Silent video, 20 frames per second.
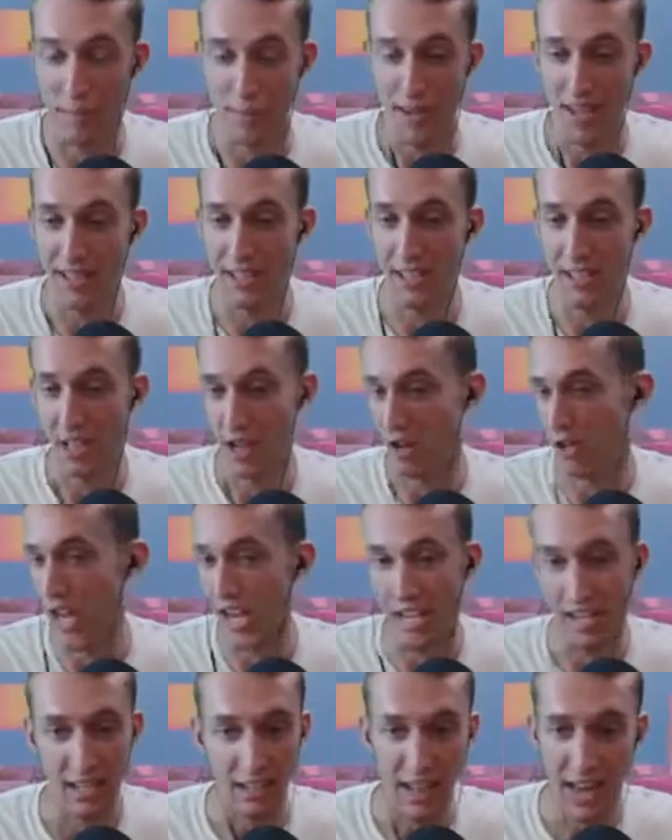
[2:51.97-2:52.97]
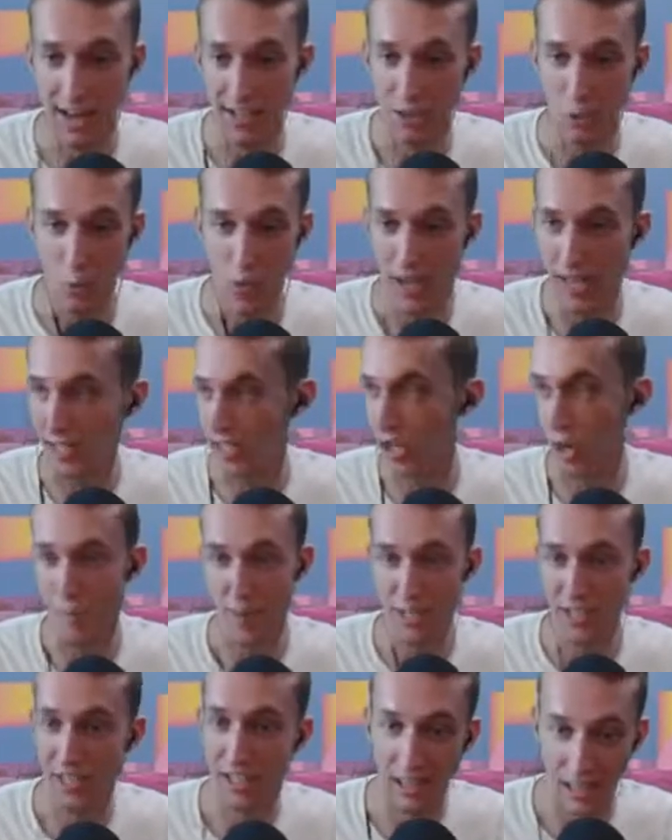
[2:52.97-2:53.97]
means you're taking a lot of swings and you're
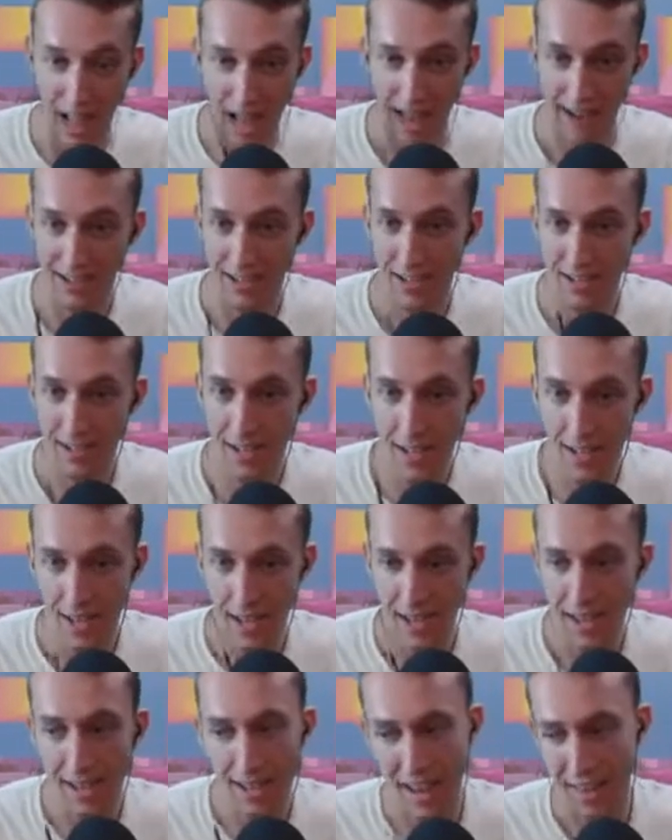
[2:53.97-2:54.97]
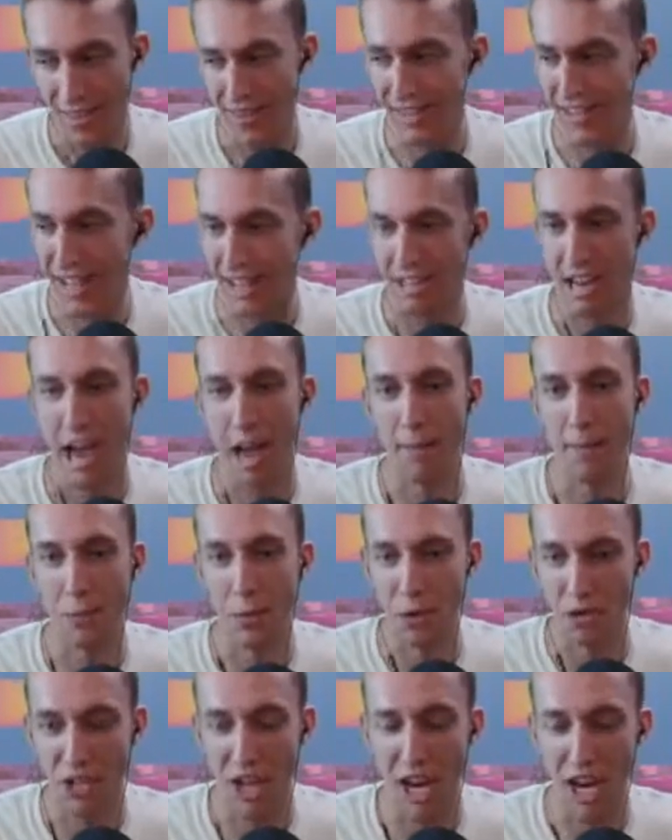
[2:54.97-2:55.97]
missing a lot. And I think a lot of times
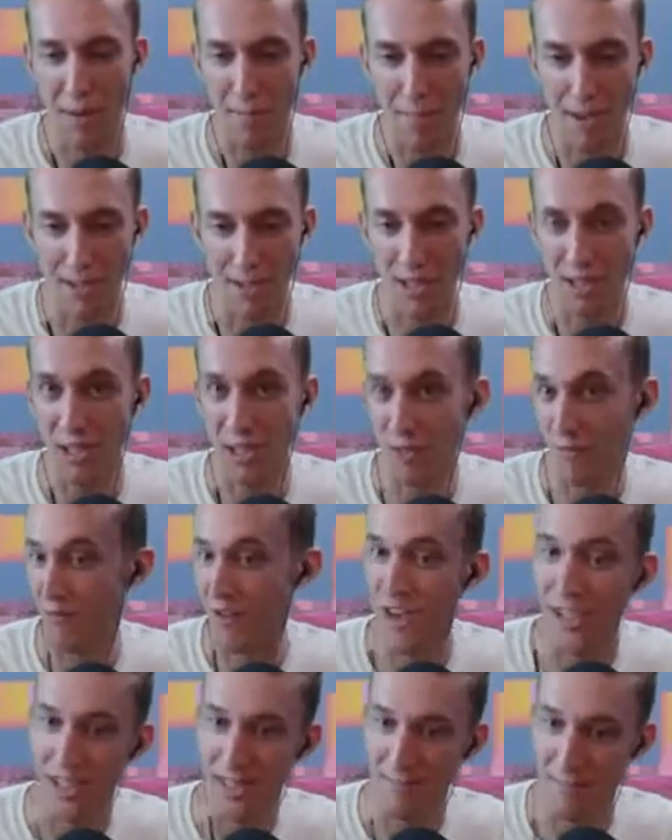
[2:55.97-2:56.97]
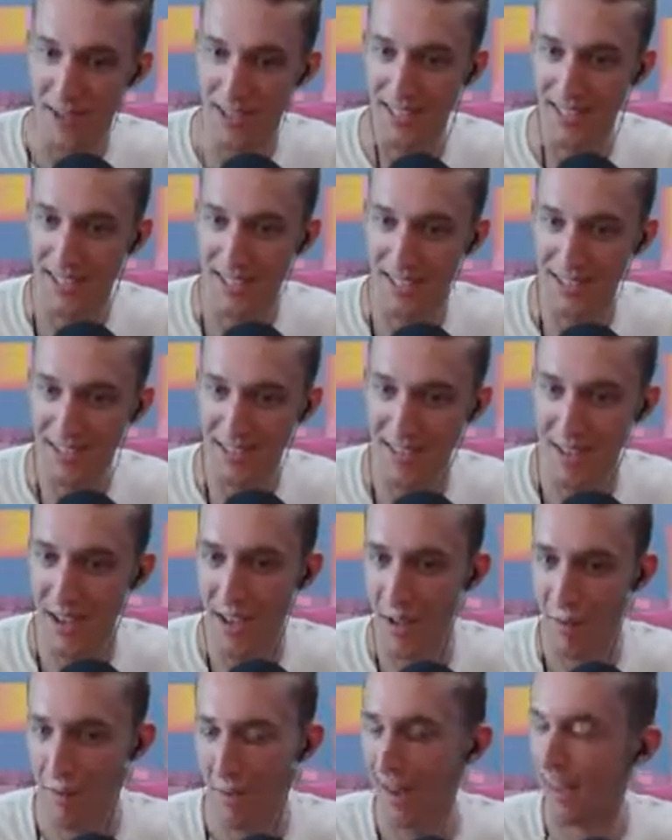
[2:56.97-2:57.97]
when Jaden misses, he really misses.
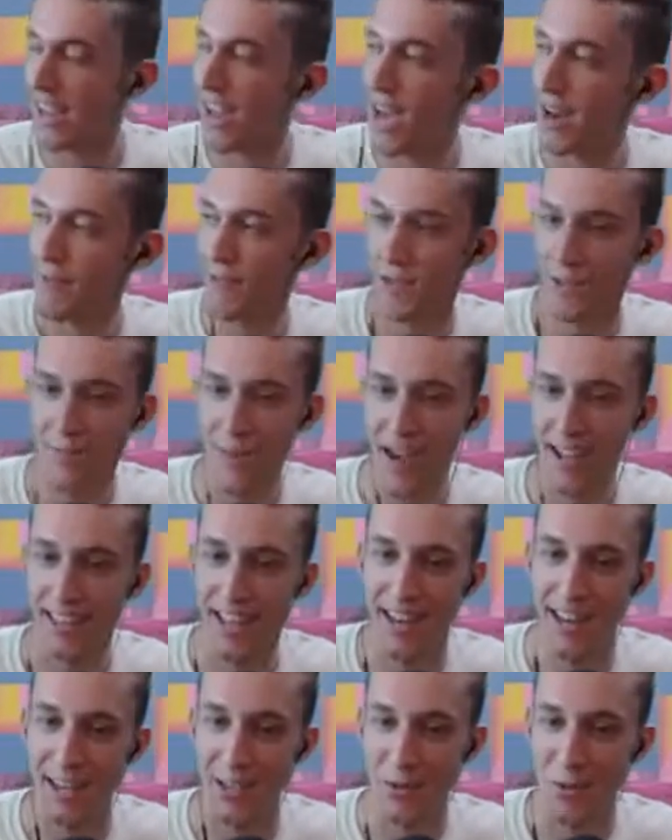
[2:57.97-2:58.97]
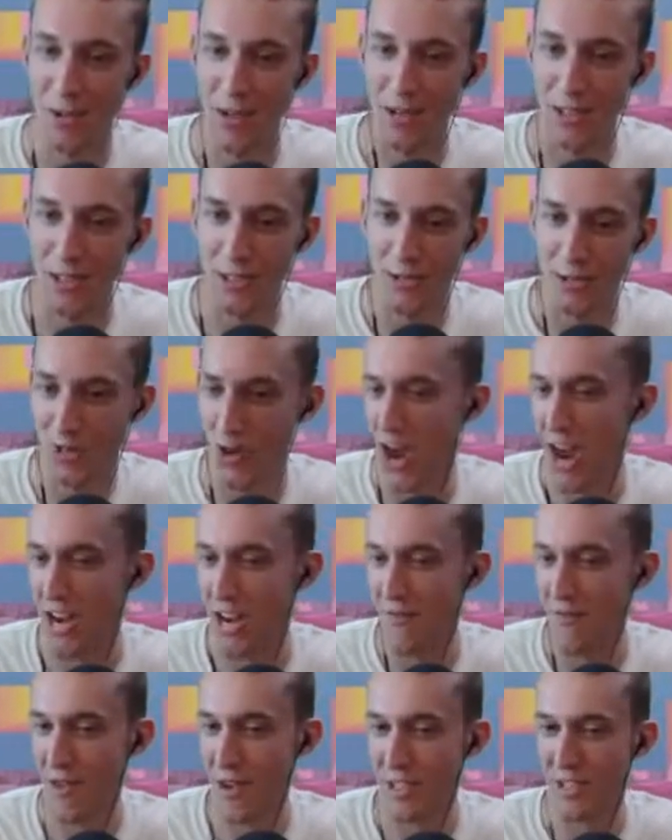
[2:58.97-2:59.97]
But I kind of respect that he's willing to try
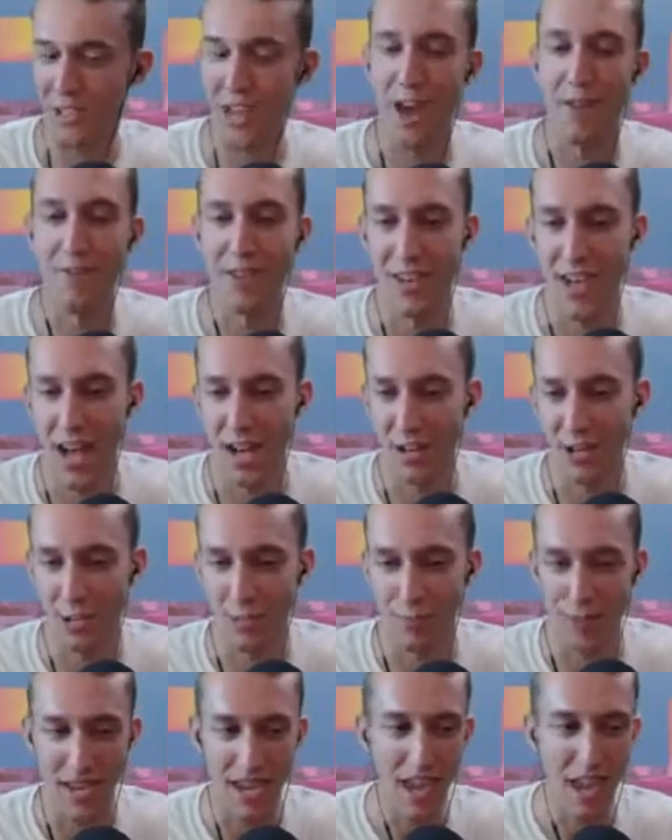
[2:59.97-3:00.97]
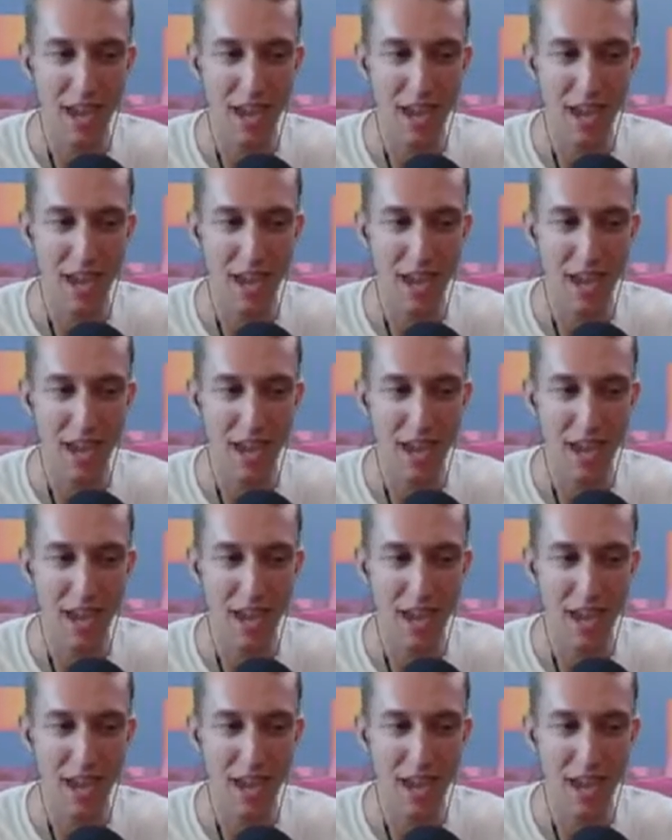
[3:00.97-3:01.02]
different stuff and not just be